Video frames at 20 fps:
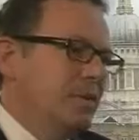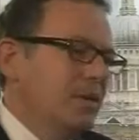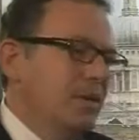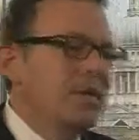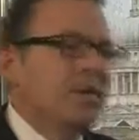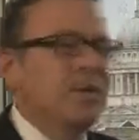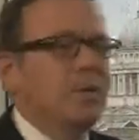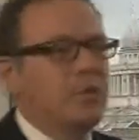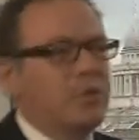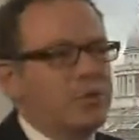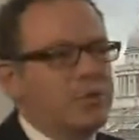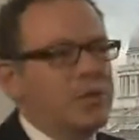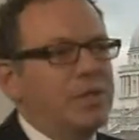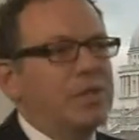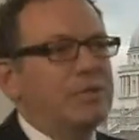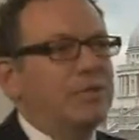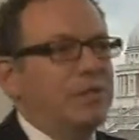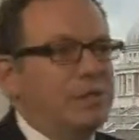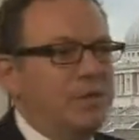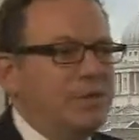how much
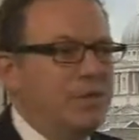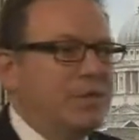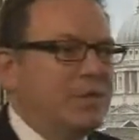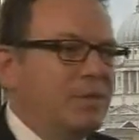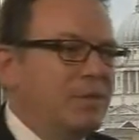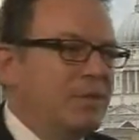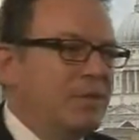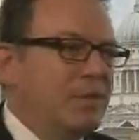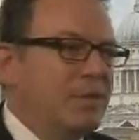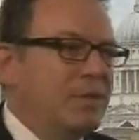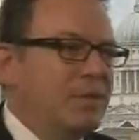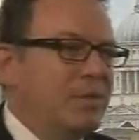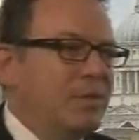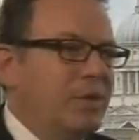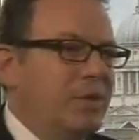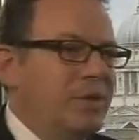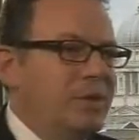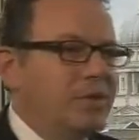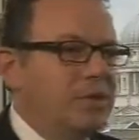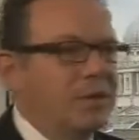legacy system do you have in
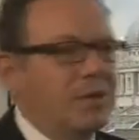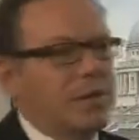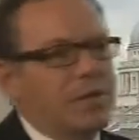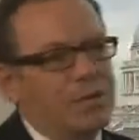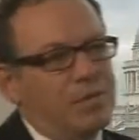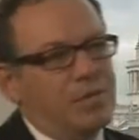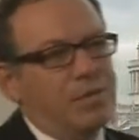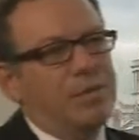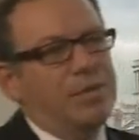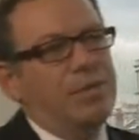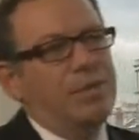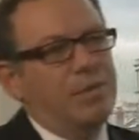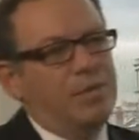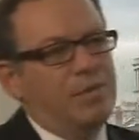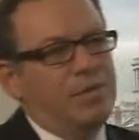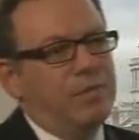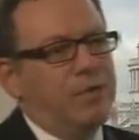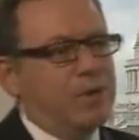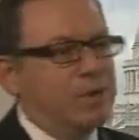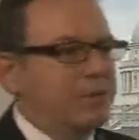place, how
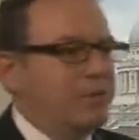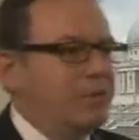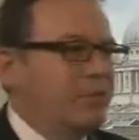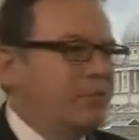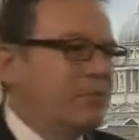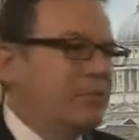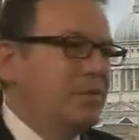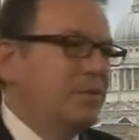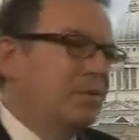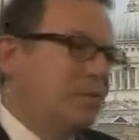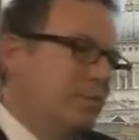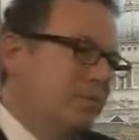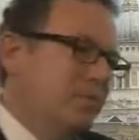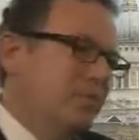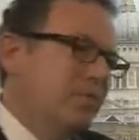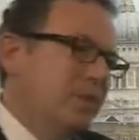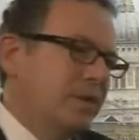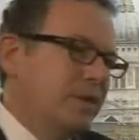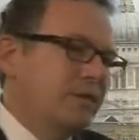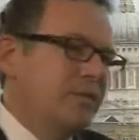inflexible your
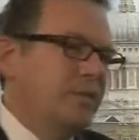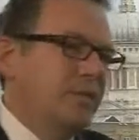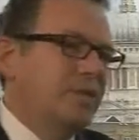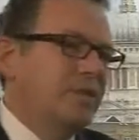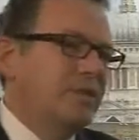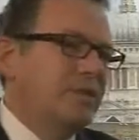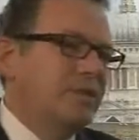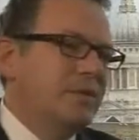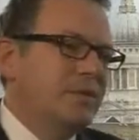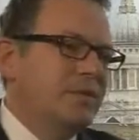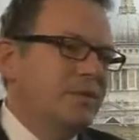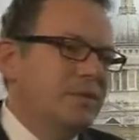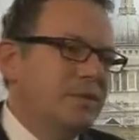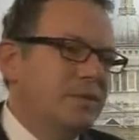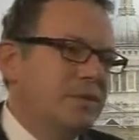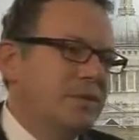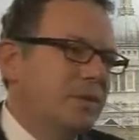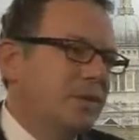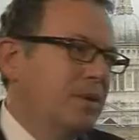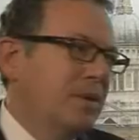flexibility systems are,
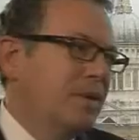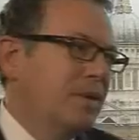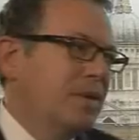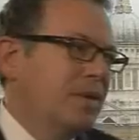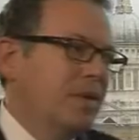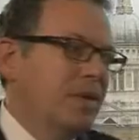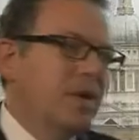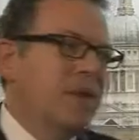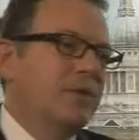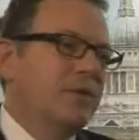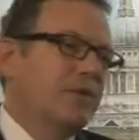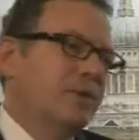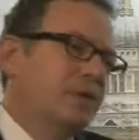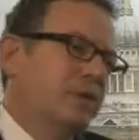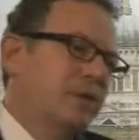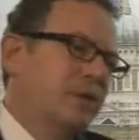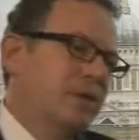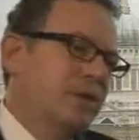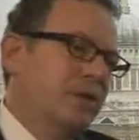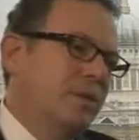and how they can
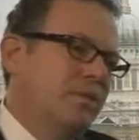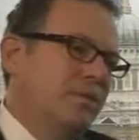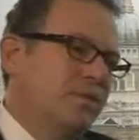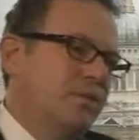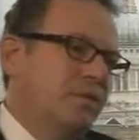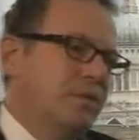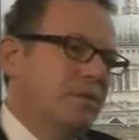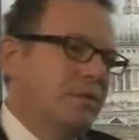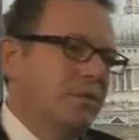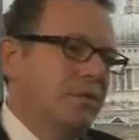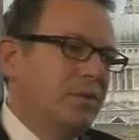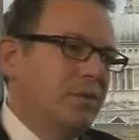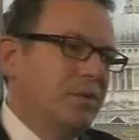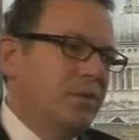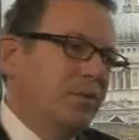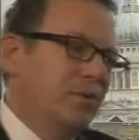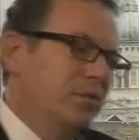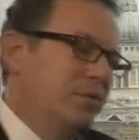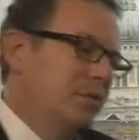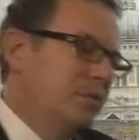adapt to uh,
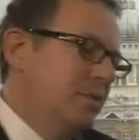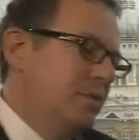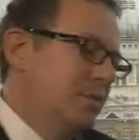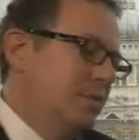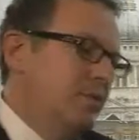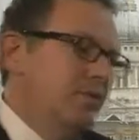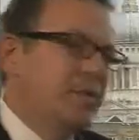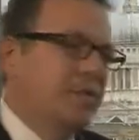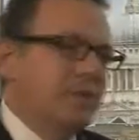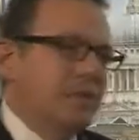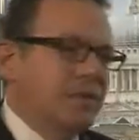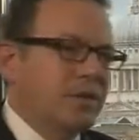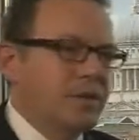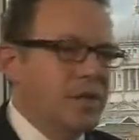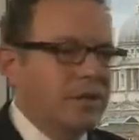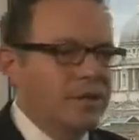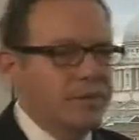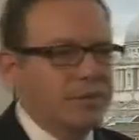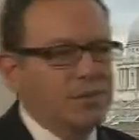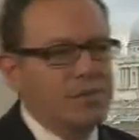new uh, new asset
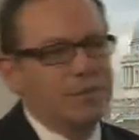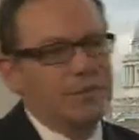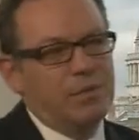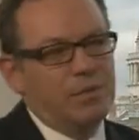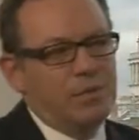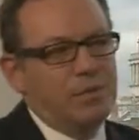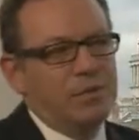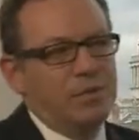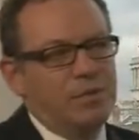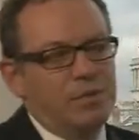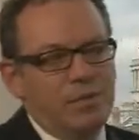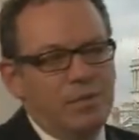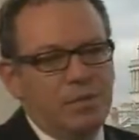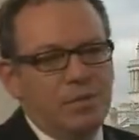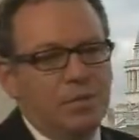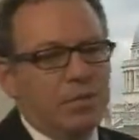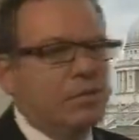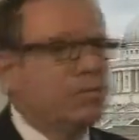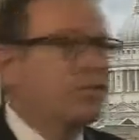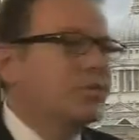classes and new new
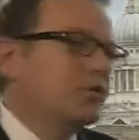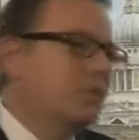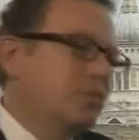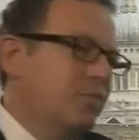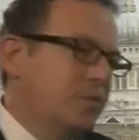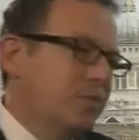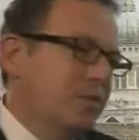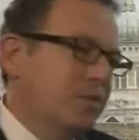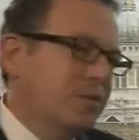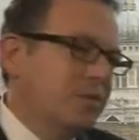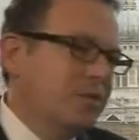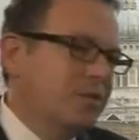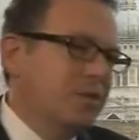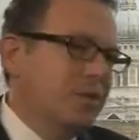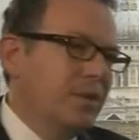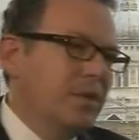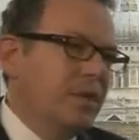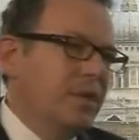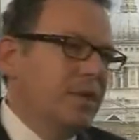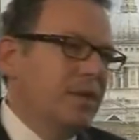uh, structured products.
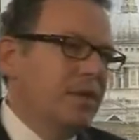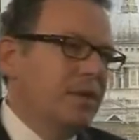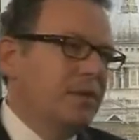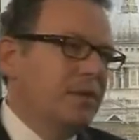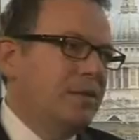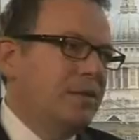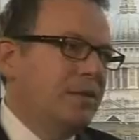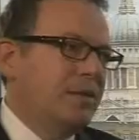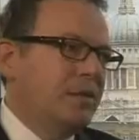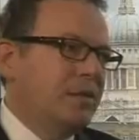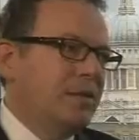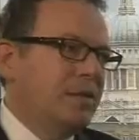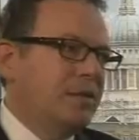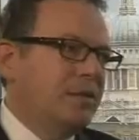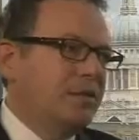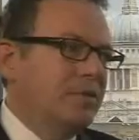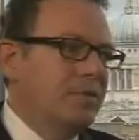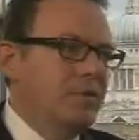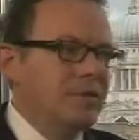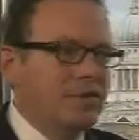Mm-hmm. And that, that's
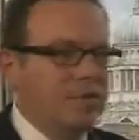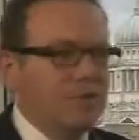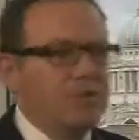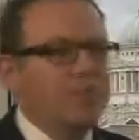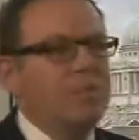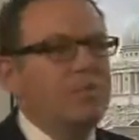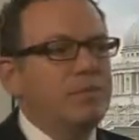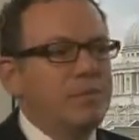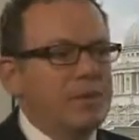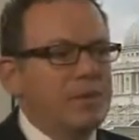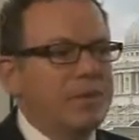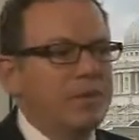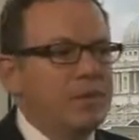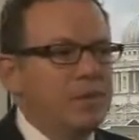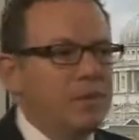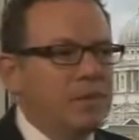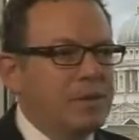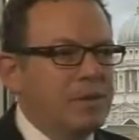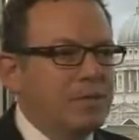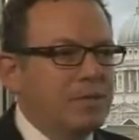that's where the difficulty
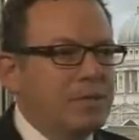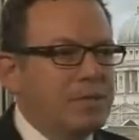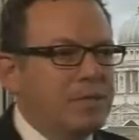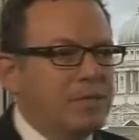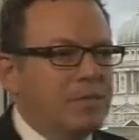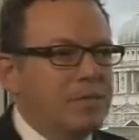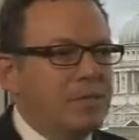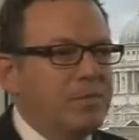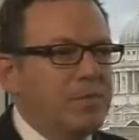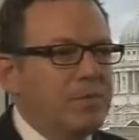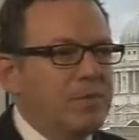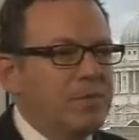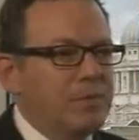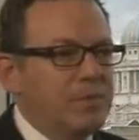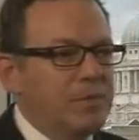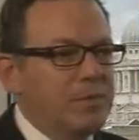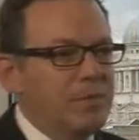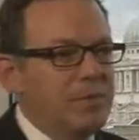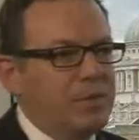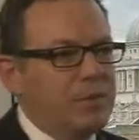lies for, for the bank. So
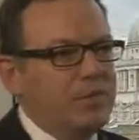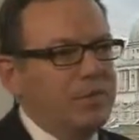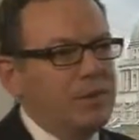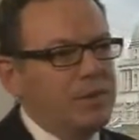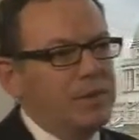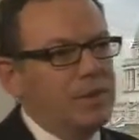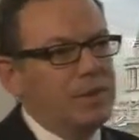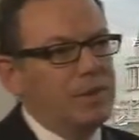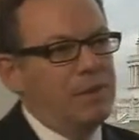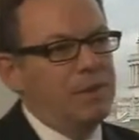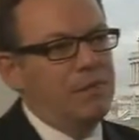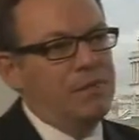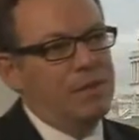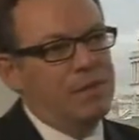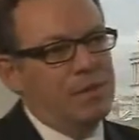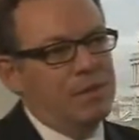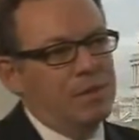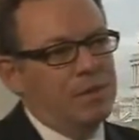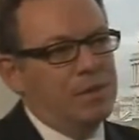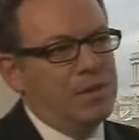if if if they
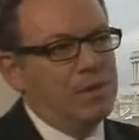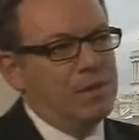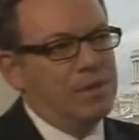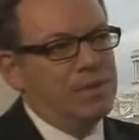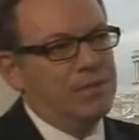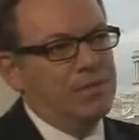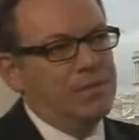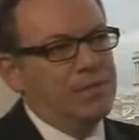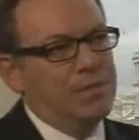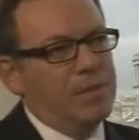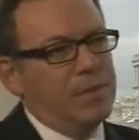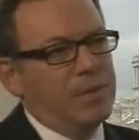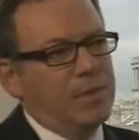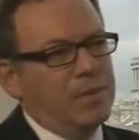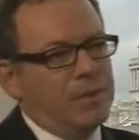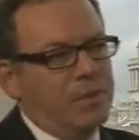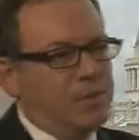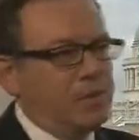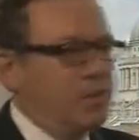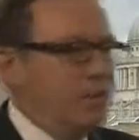are they are
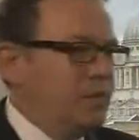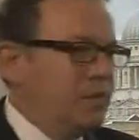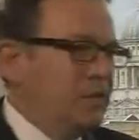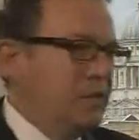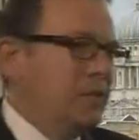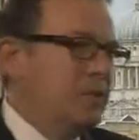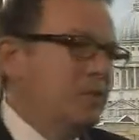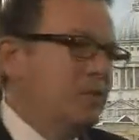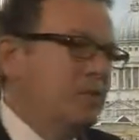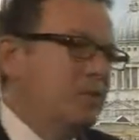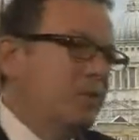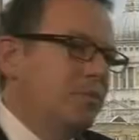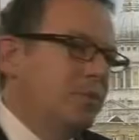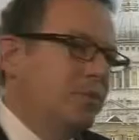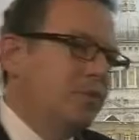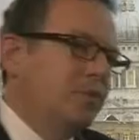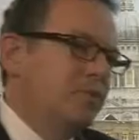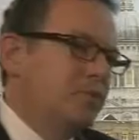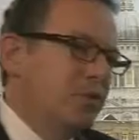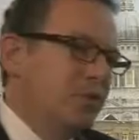very sophisticated in terms
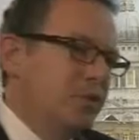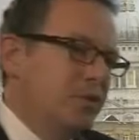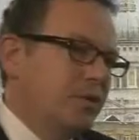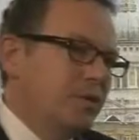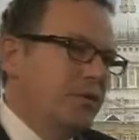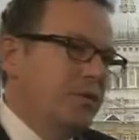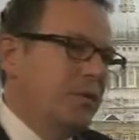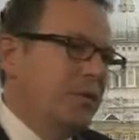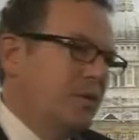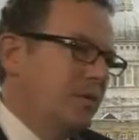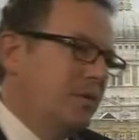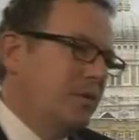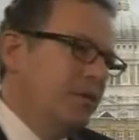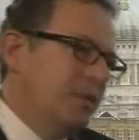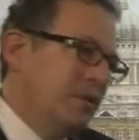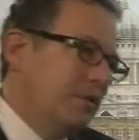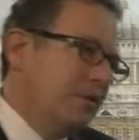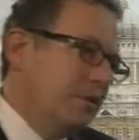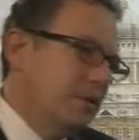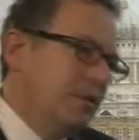of products, they, they need
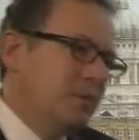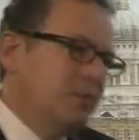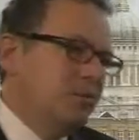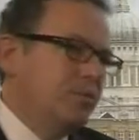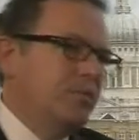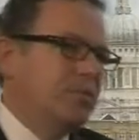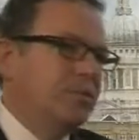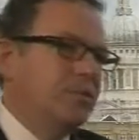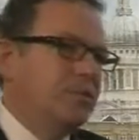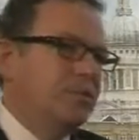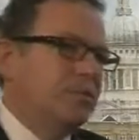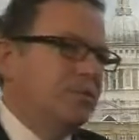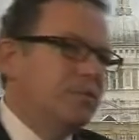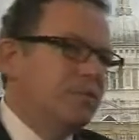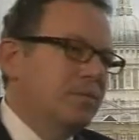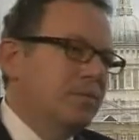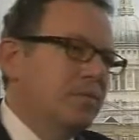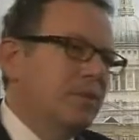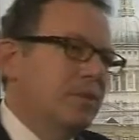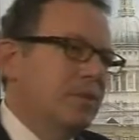they need to retool
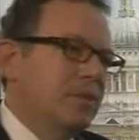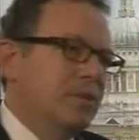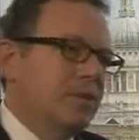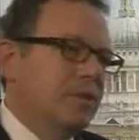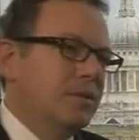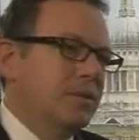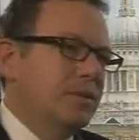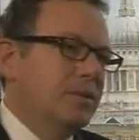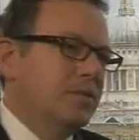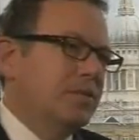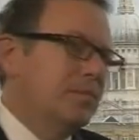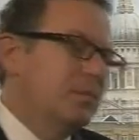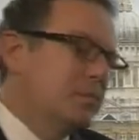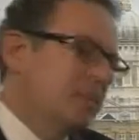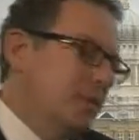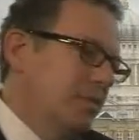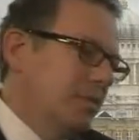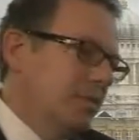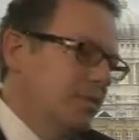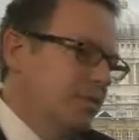um, I
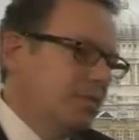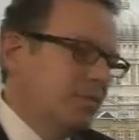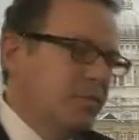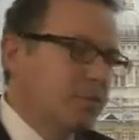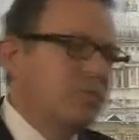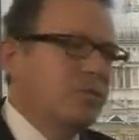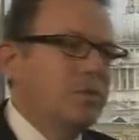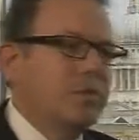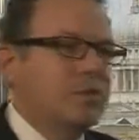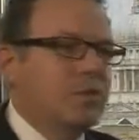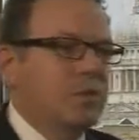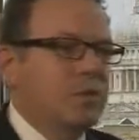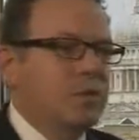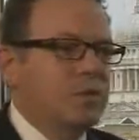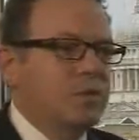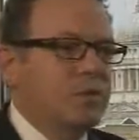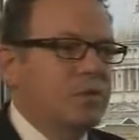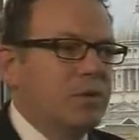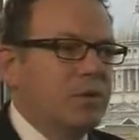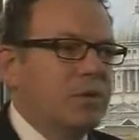mean, much, much
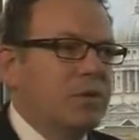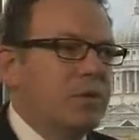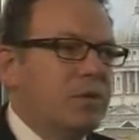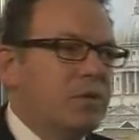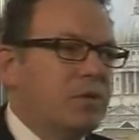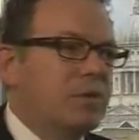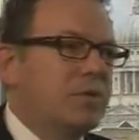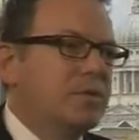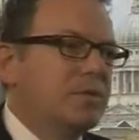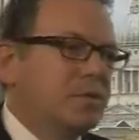quicker than others.